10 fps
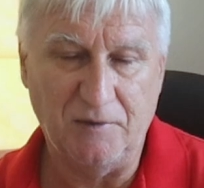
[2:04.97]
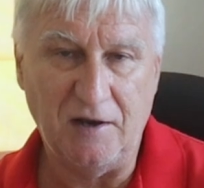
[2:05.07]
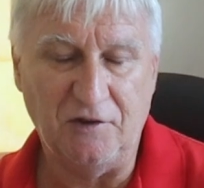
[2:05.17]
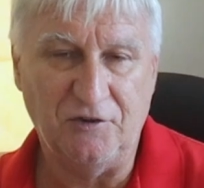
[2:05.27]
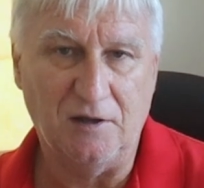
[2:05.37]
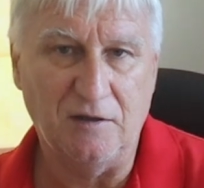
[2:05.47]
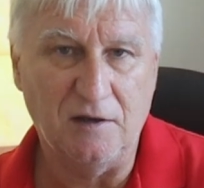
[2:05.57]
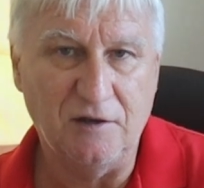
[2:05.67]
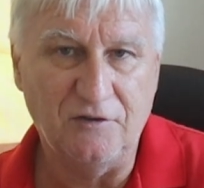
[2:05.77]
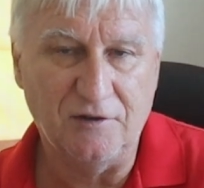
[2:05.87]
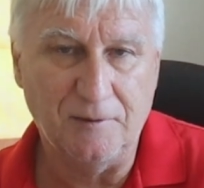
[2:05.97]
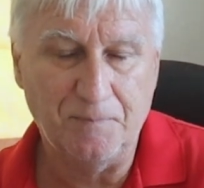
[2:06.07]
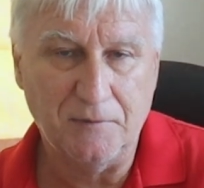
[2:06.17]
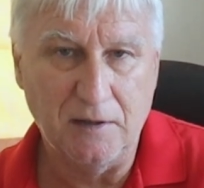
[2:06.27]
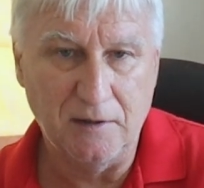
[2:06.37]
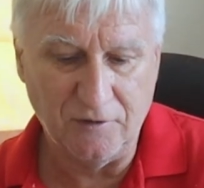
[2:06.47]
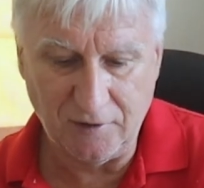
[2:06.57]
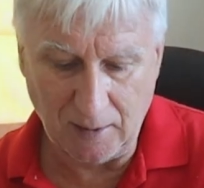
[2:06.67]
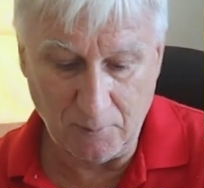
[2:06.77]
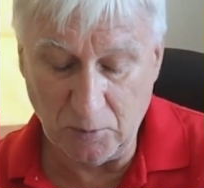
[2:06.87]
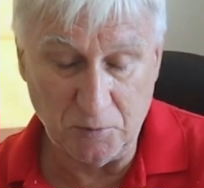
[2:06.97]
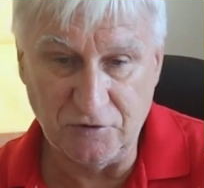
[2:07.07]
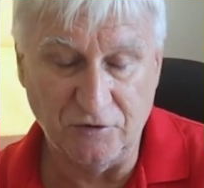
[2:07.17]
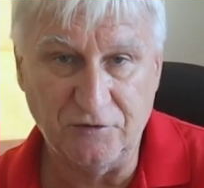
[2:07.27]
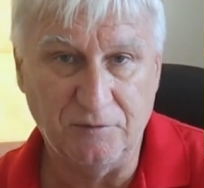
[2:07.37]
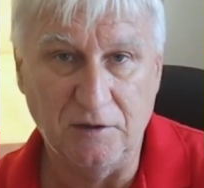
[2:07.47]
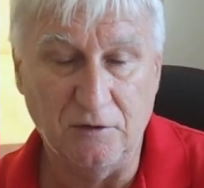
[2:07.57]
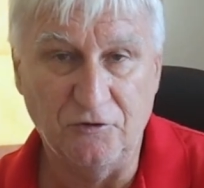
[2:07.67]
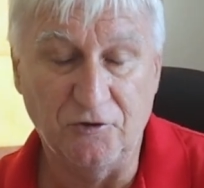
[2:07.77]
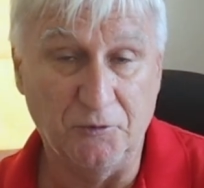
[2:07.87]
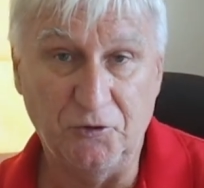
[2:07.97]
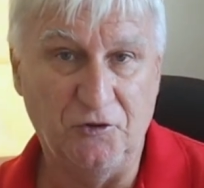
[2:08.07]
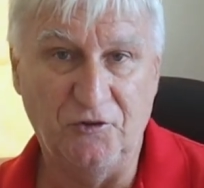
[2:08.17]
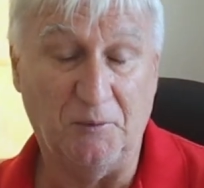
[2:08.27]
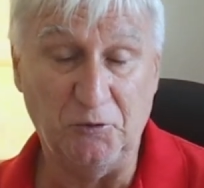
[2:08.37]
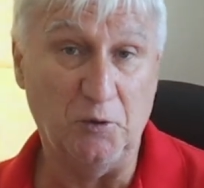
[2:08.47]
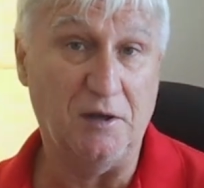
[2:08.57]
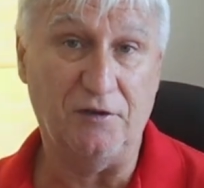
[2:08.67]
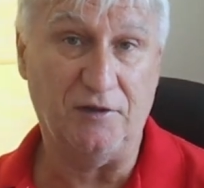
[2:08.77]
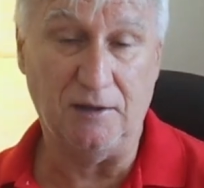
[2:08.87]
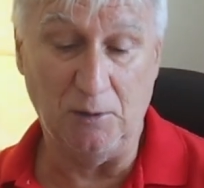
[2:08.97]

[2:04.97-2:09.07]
edit together later, and the camera would just stop doing anything.